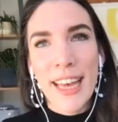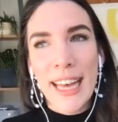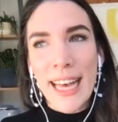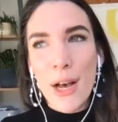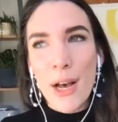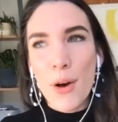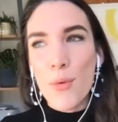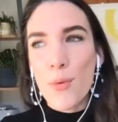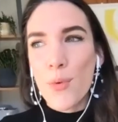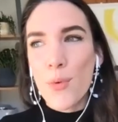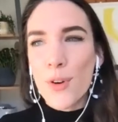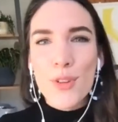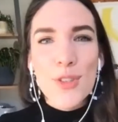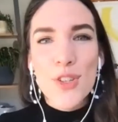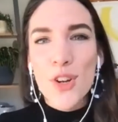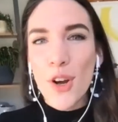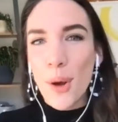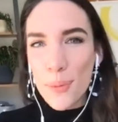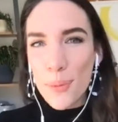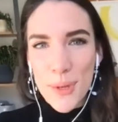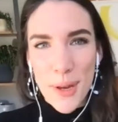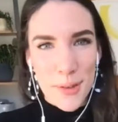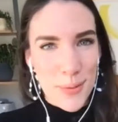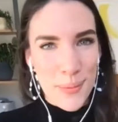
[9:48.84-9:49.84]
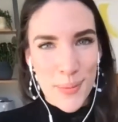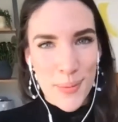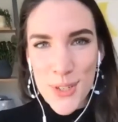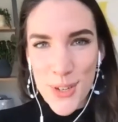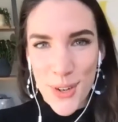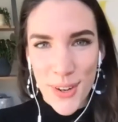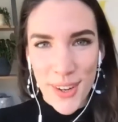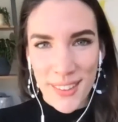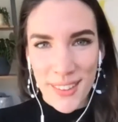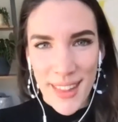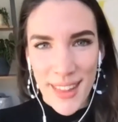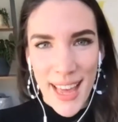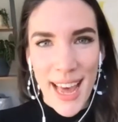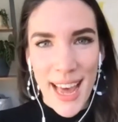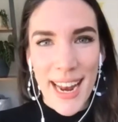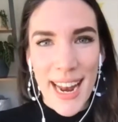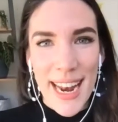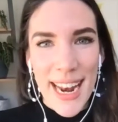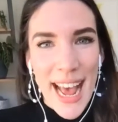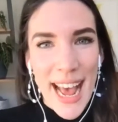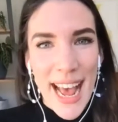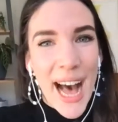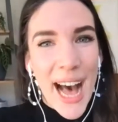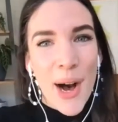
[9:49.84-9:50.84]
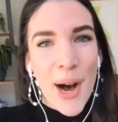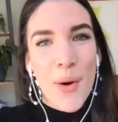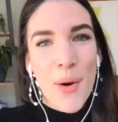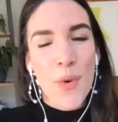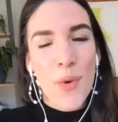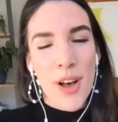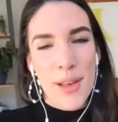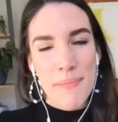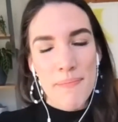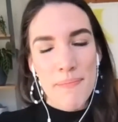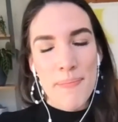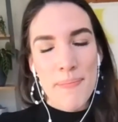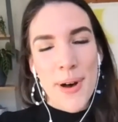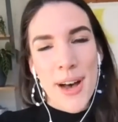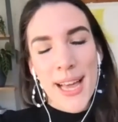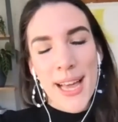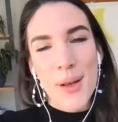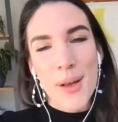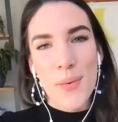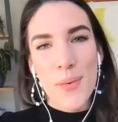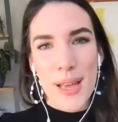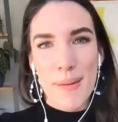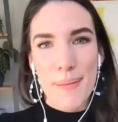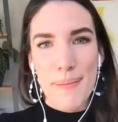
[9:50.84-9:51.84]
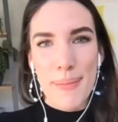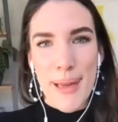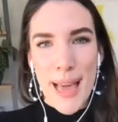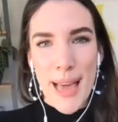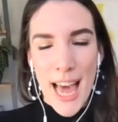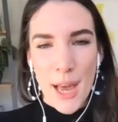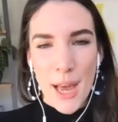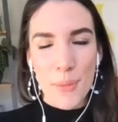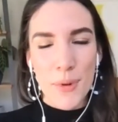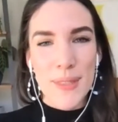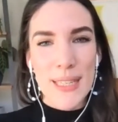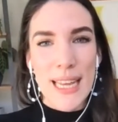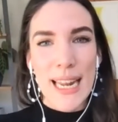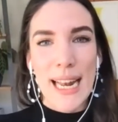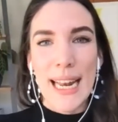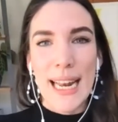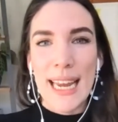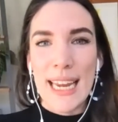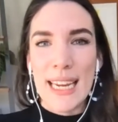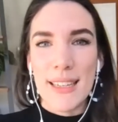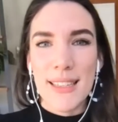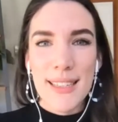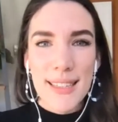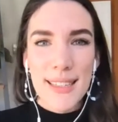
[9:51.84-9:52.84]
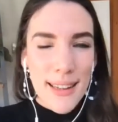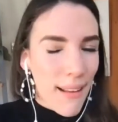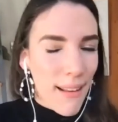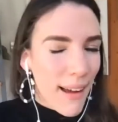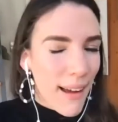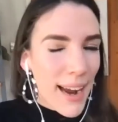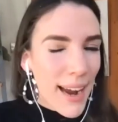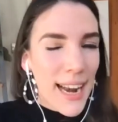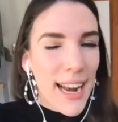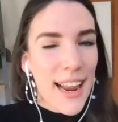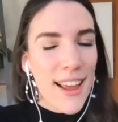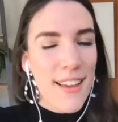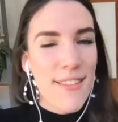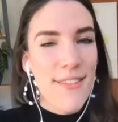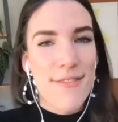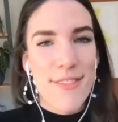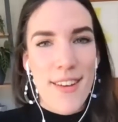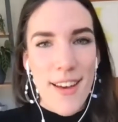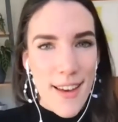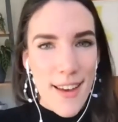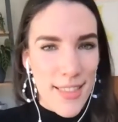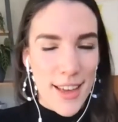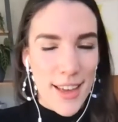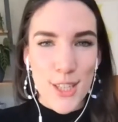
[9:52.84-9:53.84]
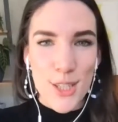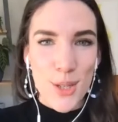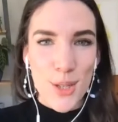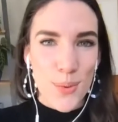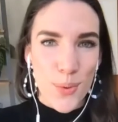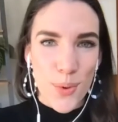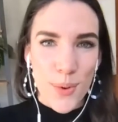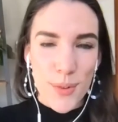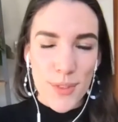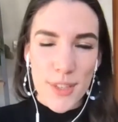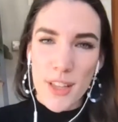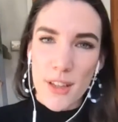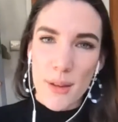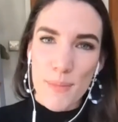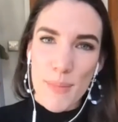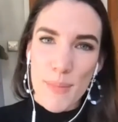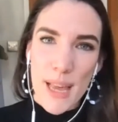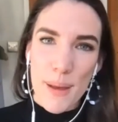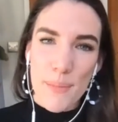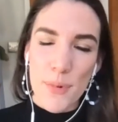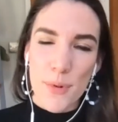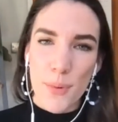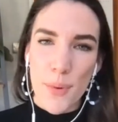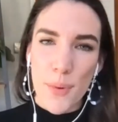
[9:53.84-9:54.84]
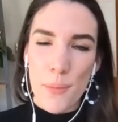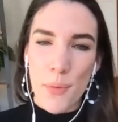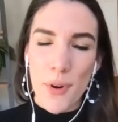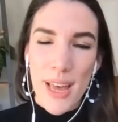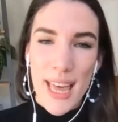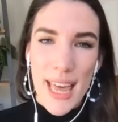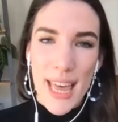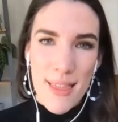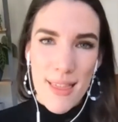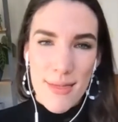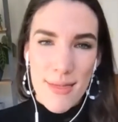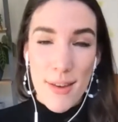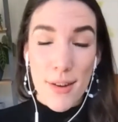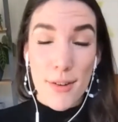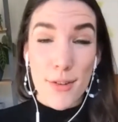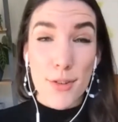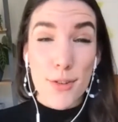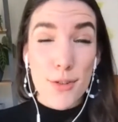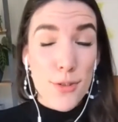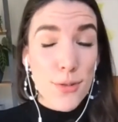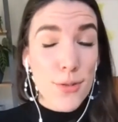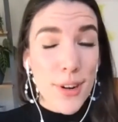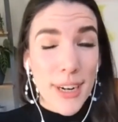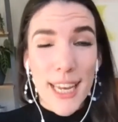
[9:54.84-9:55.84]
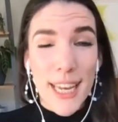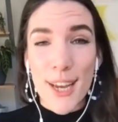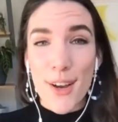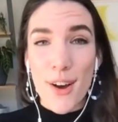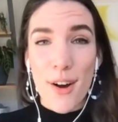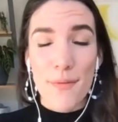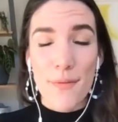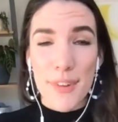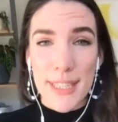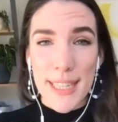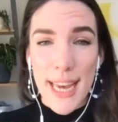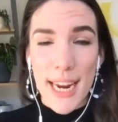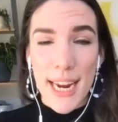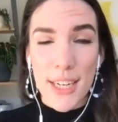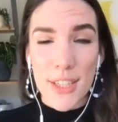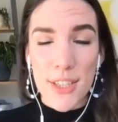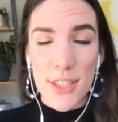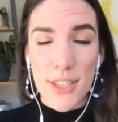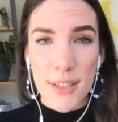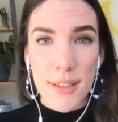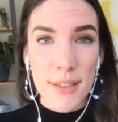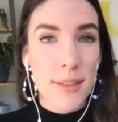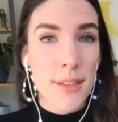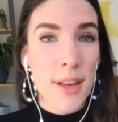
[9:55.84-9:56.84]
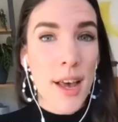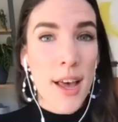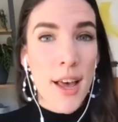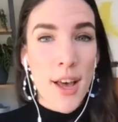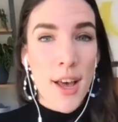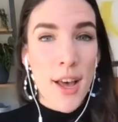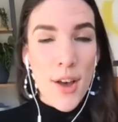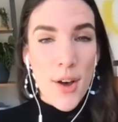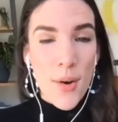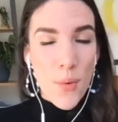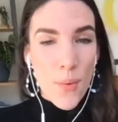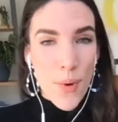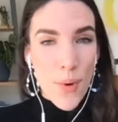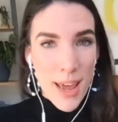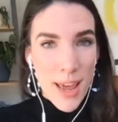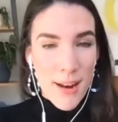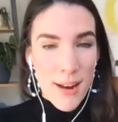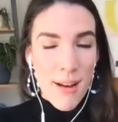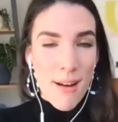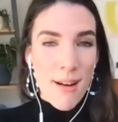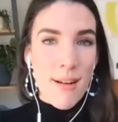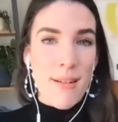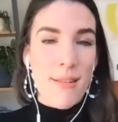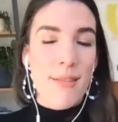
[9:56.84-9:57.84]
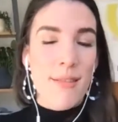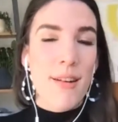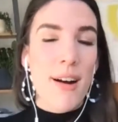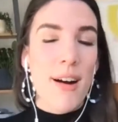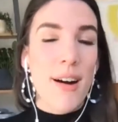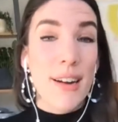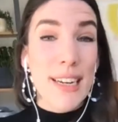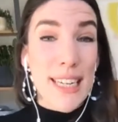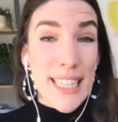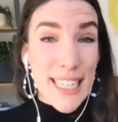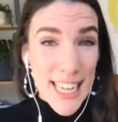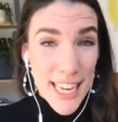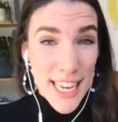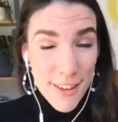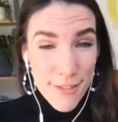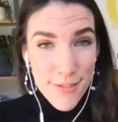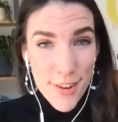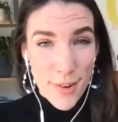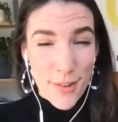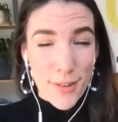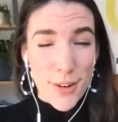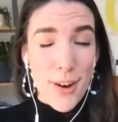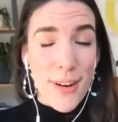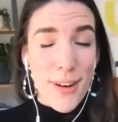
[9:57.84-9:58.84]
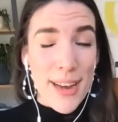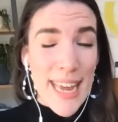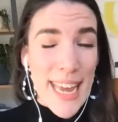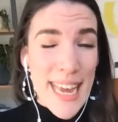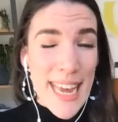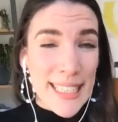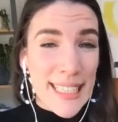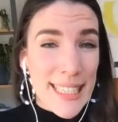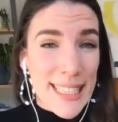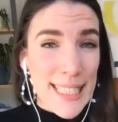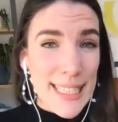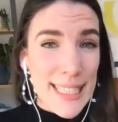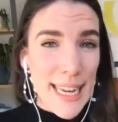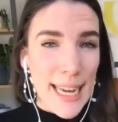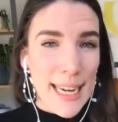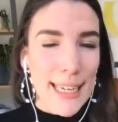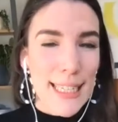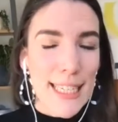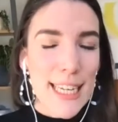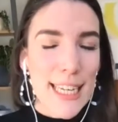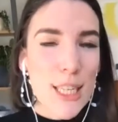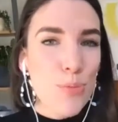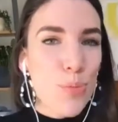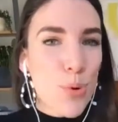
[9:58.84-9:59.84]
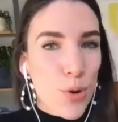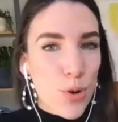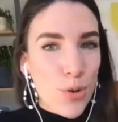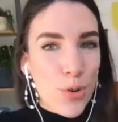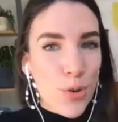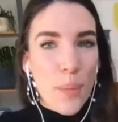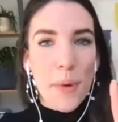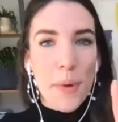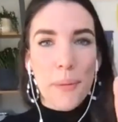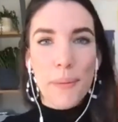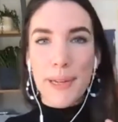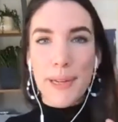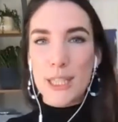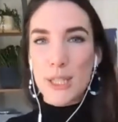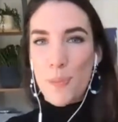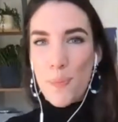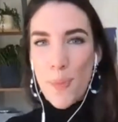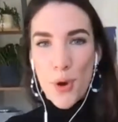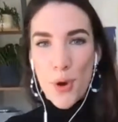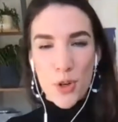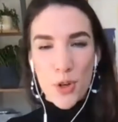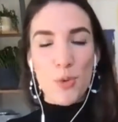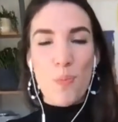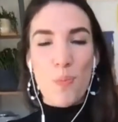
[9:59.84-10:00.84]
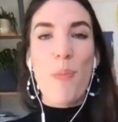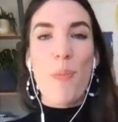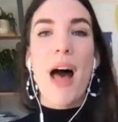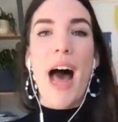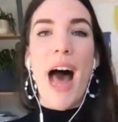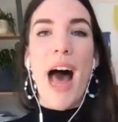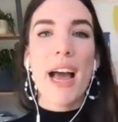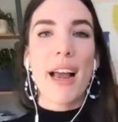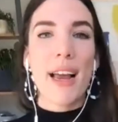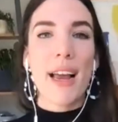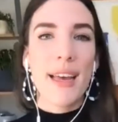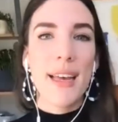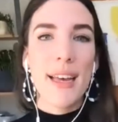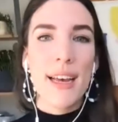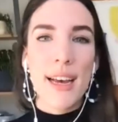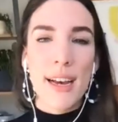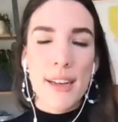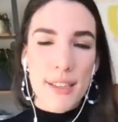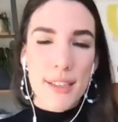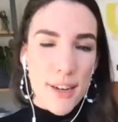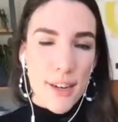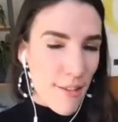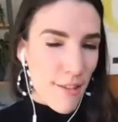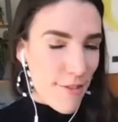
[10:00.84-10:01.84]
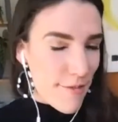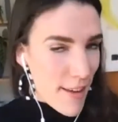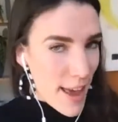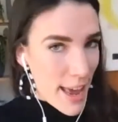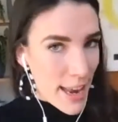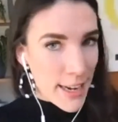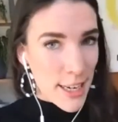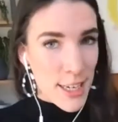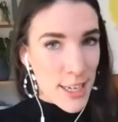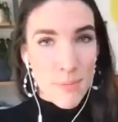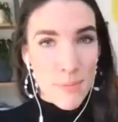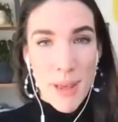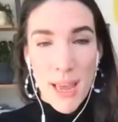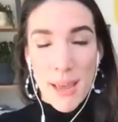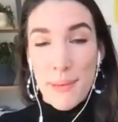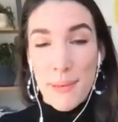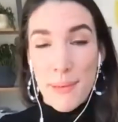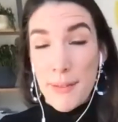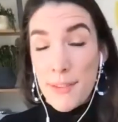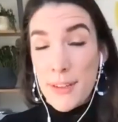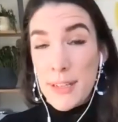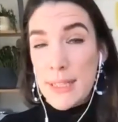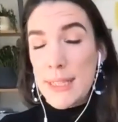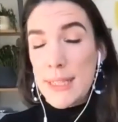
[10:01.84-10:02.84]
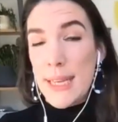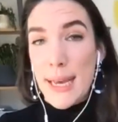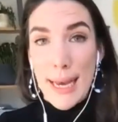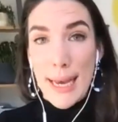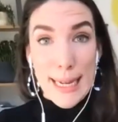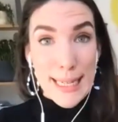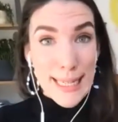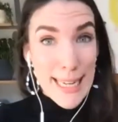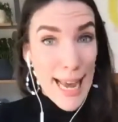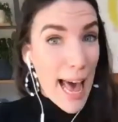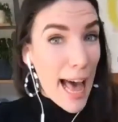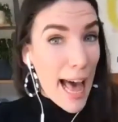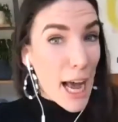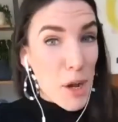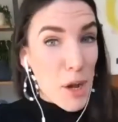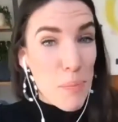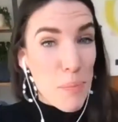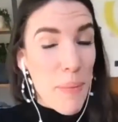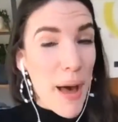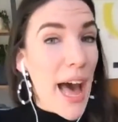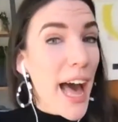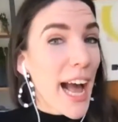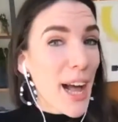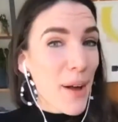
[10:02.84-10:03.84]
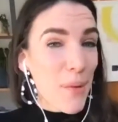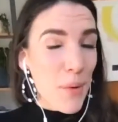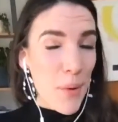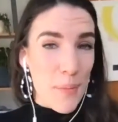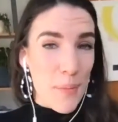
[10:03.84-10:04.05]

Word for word: what stops us from doing that and how might we be able to lean slightly further towards other people when we're in those tricky conversations when our, our default, our instinct is probably to push back, to defend, maybe even to attack back when